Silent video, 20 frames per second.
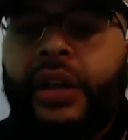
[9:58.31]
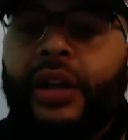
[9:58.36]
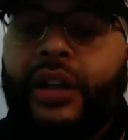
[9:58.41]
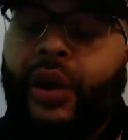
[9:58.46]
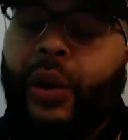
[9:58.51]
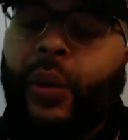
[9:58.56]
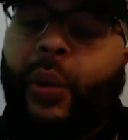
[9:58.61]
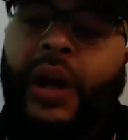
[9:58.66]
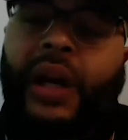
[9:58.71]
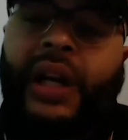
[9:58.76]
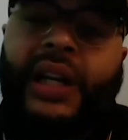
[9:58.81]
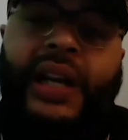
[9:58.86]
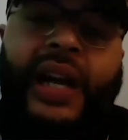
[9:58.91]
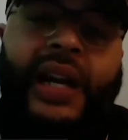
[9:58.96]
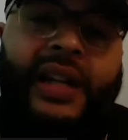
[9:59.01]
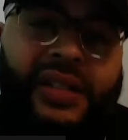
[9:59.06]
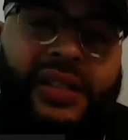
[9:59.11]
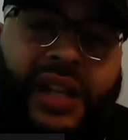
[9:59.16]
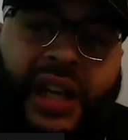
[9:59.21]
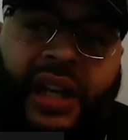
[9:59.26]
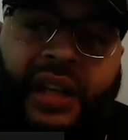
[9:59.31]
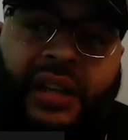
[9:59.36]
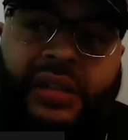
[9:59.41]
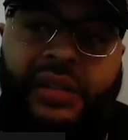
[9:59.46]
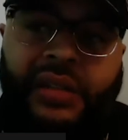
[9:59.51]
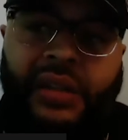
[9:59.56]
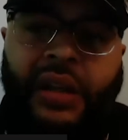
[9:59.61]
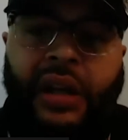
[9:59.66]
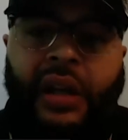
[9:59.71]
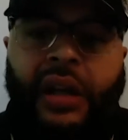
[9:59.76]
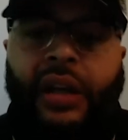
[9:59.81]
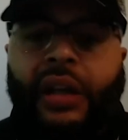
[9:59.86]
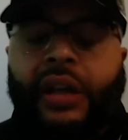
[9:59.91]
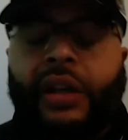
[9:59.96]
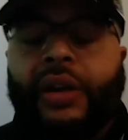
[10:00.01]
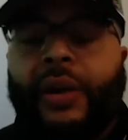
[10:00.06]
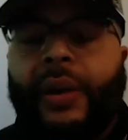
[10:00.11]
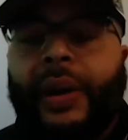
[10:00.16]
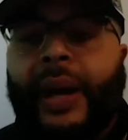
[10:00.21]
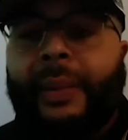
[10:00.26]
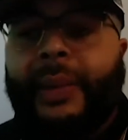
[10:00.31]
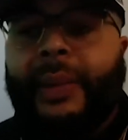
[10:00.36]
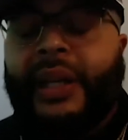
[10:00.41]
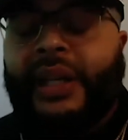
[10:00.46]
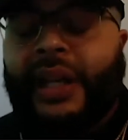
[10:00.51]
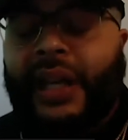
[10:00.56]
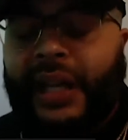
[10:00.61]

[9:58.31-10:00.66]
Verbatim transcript: You know, what can I change? You know what I mean?